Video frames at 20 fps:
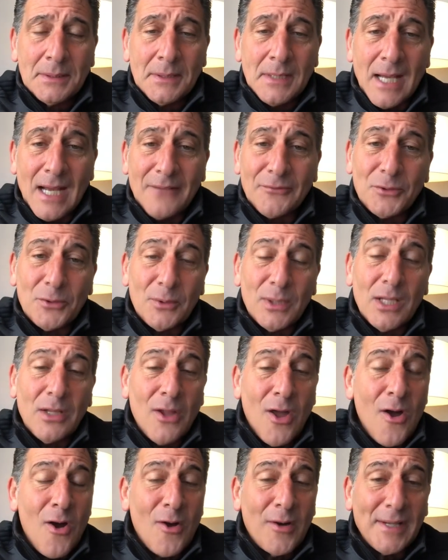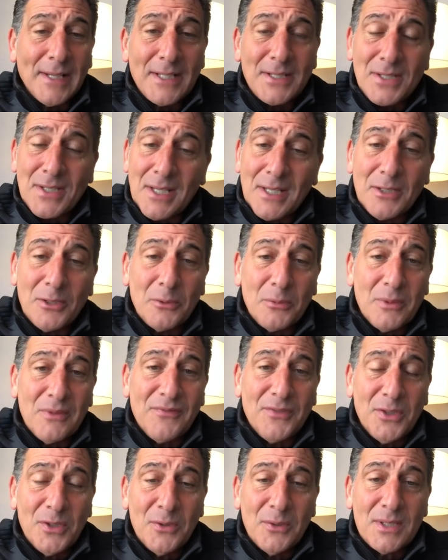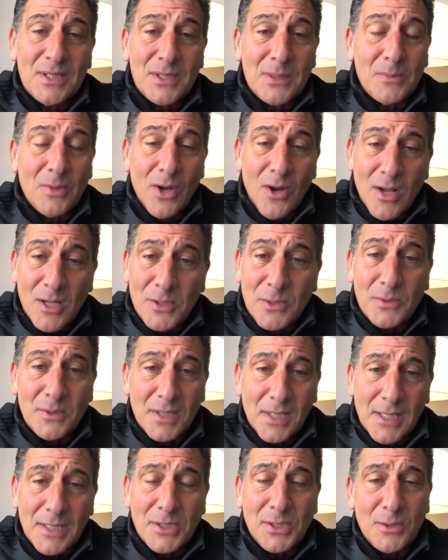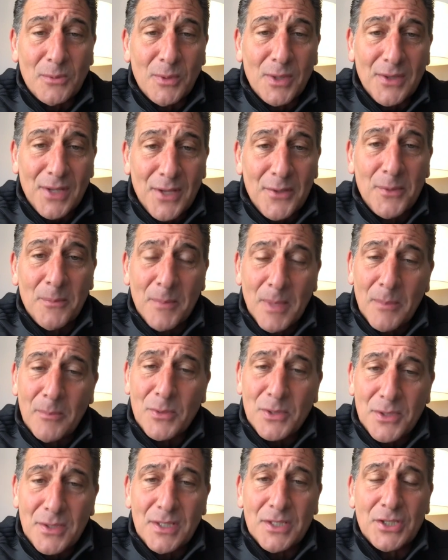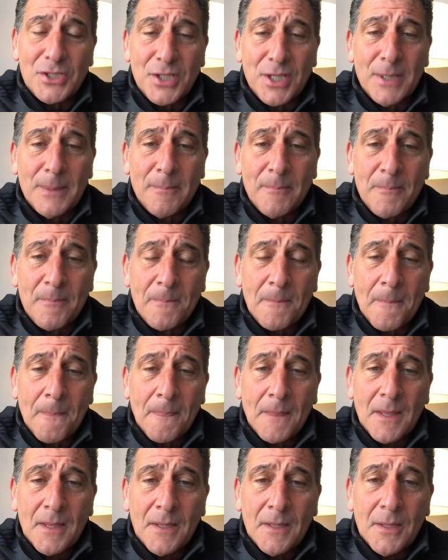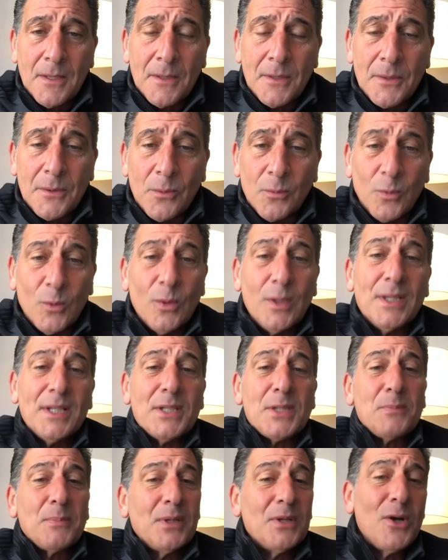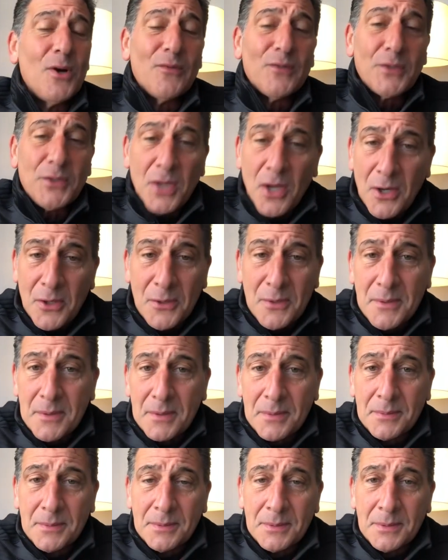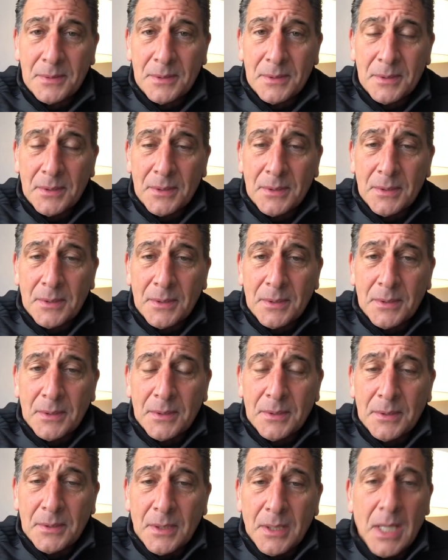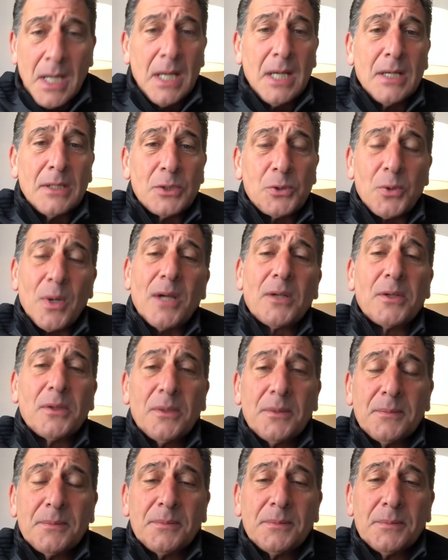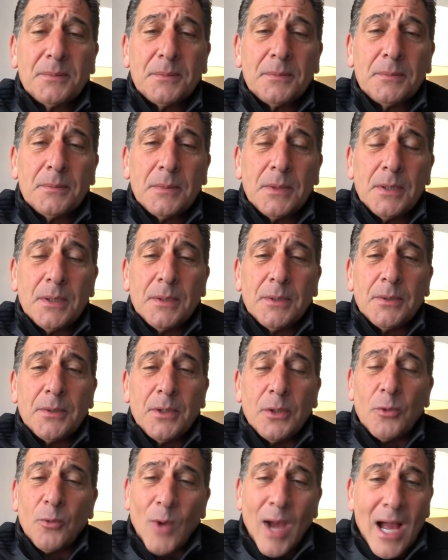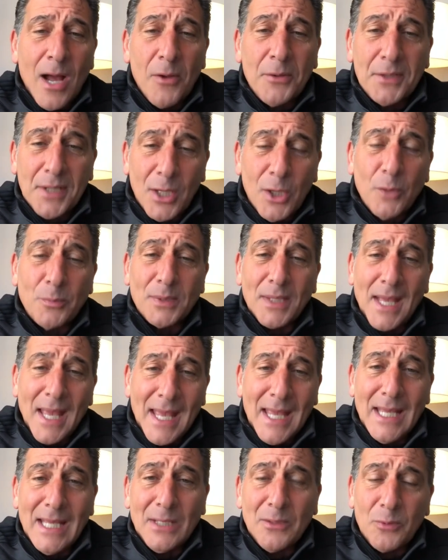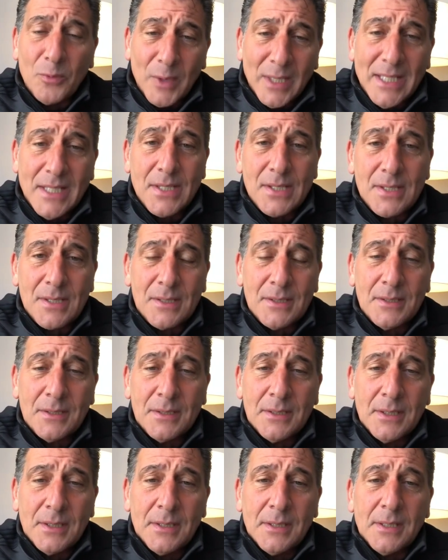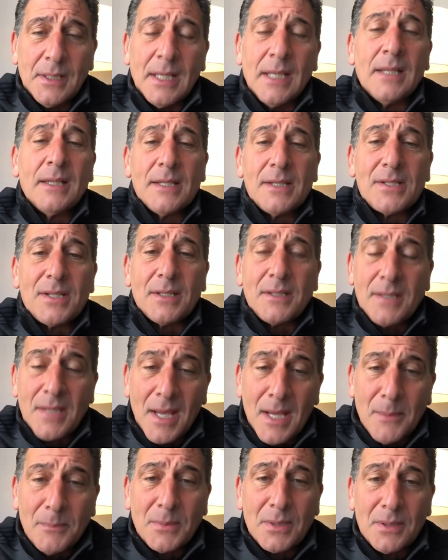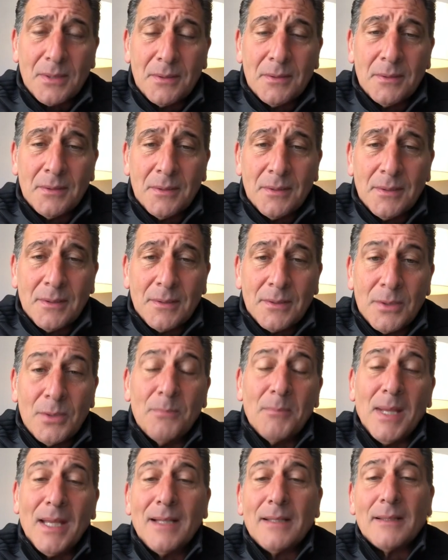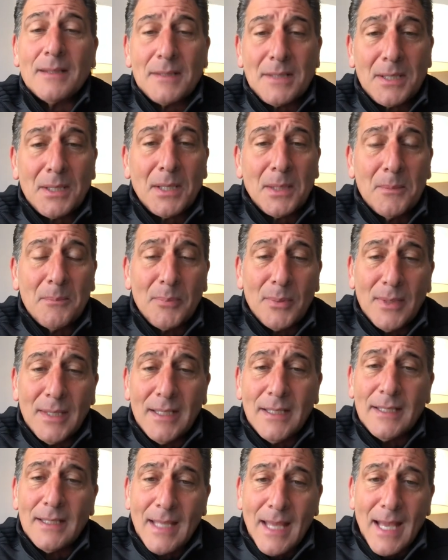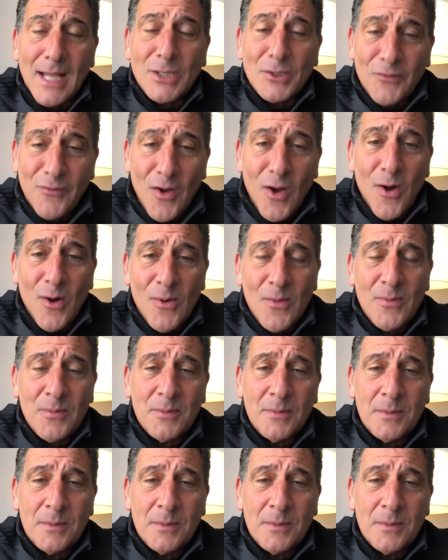after a long extended review and some consultation with other members of the gym, the ruling has been overturned. Drucker, the ground helped aid Reese in his attempt to make this a completed catch fall.